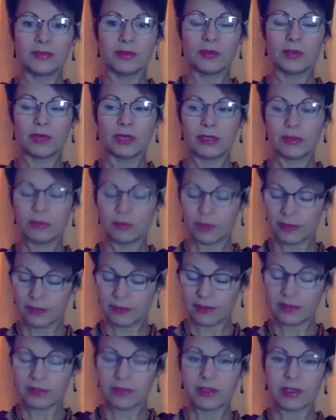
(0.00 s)
when
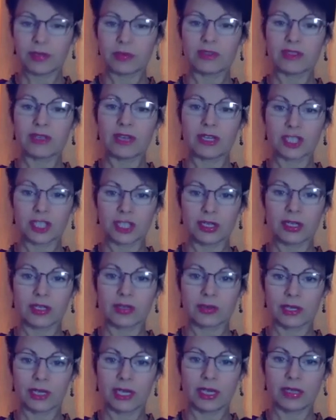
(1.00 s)
this fear was actually
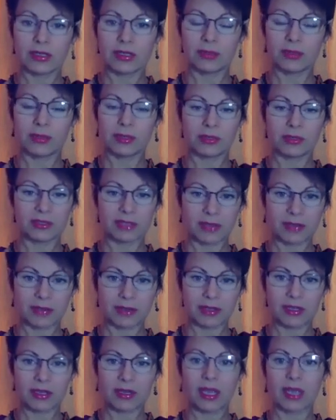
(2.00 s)
created, because
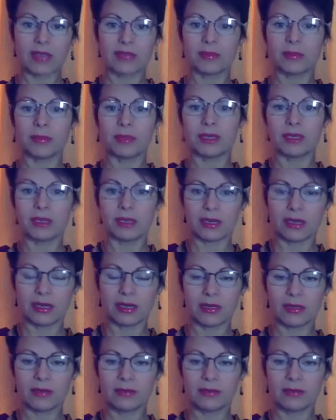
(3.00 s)
everything has a beginning